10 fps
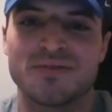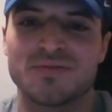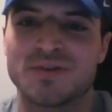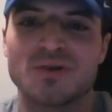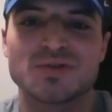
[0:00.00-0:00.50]

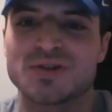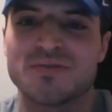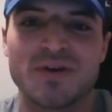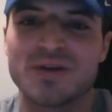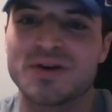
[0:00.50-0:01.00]
Coach
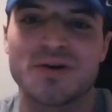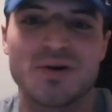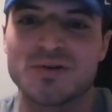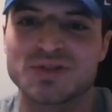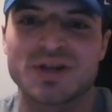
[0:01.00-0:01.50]
DeFilio,
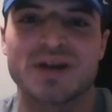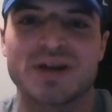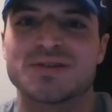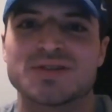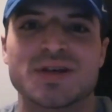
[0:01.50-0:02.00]
Coach
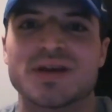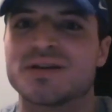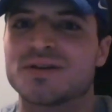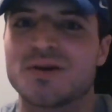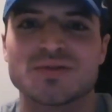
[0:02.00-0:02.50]

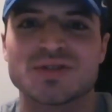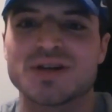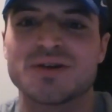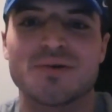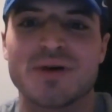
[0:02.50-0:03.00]
Gerritsen, Coach
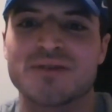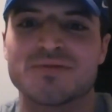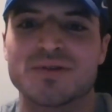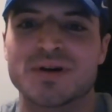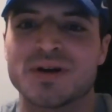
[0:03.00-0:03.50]
Eagle,
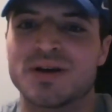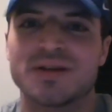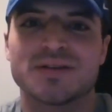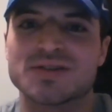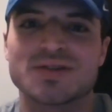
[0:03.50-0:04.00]
whoever
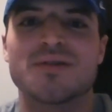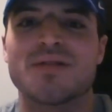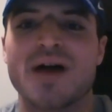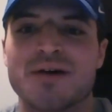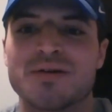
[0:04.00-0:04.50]
doesn't
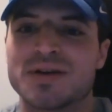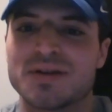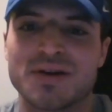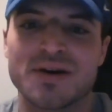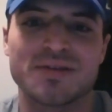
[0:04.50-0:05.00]
allow it,
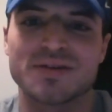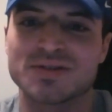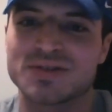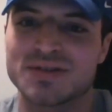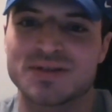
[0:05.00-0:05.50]
you know,
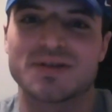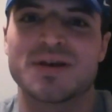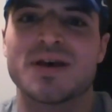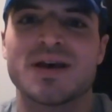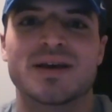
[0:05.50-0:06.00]
there's
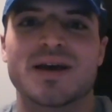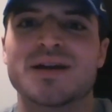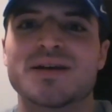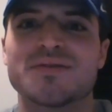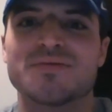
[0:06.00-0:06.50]

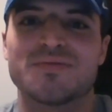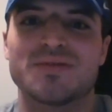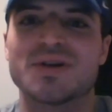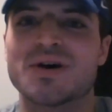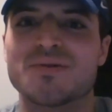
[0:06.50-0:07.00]
kind of, you
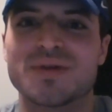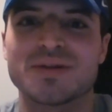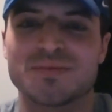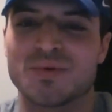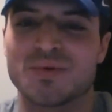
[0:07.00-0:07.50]
know,
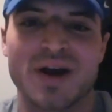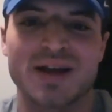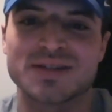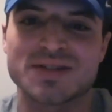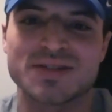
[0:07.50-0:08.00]
when
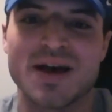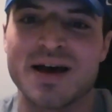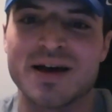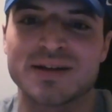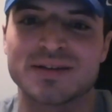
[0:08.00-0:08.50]
practice is
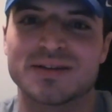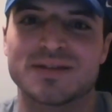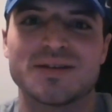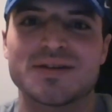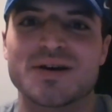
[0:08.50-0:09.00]
on,
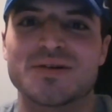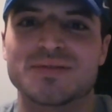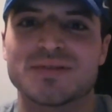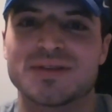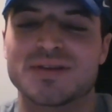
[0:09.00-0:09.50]
you know,
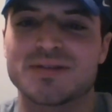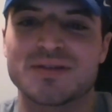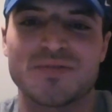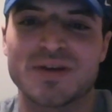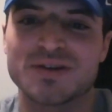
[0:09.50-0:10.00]
the
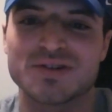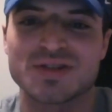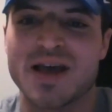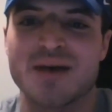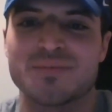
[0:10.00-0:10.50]
fingers
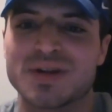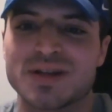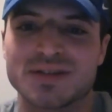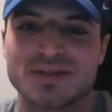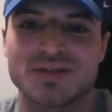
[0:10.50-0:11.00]
snap and
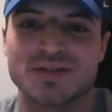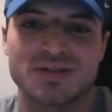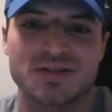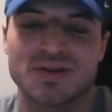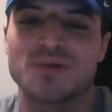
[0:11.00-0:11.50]
it's
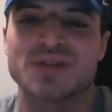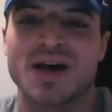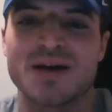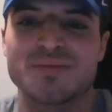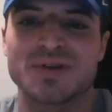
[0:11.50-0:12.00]
go
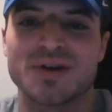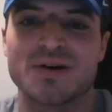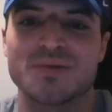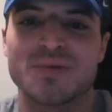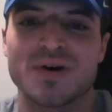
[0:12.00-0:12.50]
time, you
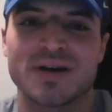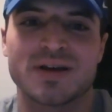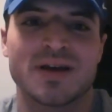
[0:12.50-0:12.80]
know. But